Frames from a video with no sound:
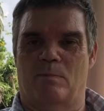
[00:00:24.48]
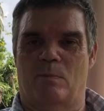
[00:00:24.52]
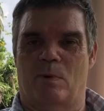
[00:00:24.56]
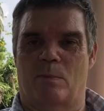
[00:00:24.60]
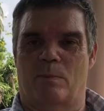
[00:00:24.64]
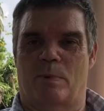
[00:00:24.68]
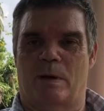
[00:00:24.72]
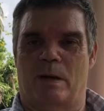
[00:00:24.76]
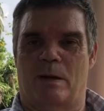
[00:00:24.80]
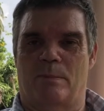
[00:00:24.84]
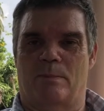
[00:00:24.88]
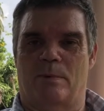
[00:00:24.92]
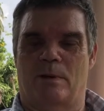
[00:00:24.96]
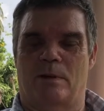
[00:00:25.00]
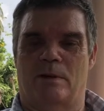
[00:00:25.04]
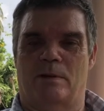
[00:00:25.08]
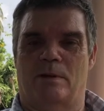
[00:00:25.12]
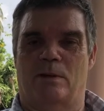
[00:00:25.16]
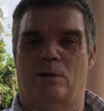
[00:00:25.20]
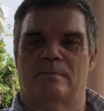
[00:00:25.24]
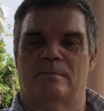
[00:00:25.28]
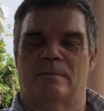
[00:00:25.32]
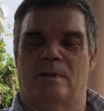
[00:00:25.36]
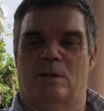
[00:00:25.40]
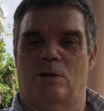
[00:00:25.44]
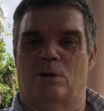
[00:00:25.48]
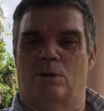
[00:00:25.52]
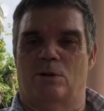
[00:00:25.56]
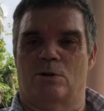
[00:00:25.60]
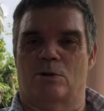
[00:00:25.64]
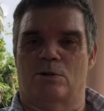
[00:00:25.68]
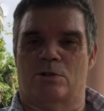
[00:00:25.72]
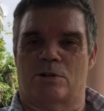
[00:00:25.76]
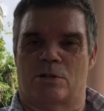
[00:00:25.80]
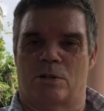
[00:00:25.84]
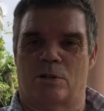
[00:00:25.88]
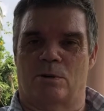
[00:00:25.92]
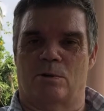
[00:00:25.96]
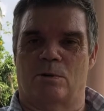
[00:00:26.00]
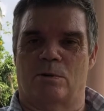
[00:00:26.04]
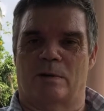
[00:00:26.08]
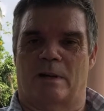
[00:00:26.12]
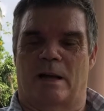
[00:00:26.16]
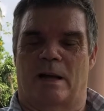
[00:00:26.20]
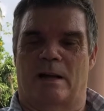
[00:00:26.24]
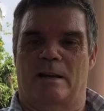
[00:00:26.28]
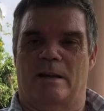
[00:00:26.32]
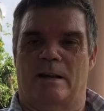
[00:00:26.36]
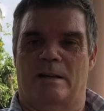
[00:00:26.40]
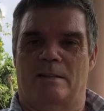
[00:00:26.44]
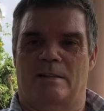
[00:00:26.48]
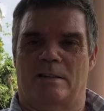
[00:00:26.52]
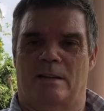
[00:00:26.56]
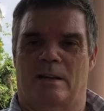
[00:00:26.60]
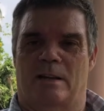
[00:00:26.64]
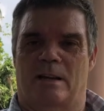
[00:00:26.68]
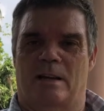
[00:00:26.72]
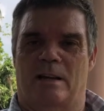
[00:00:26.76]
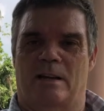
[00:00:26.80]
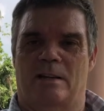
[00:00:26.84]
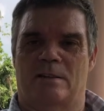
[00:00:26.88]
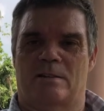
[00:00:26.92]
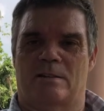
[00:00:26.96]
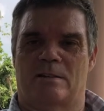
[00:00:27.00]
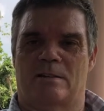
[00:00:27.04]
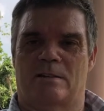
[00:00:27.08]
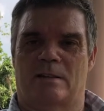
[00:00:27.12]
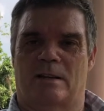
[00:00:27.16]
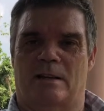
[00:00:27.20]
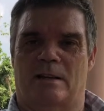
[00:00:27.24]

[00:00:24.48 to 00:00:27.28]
with people. You go to school, get an education,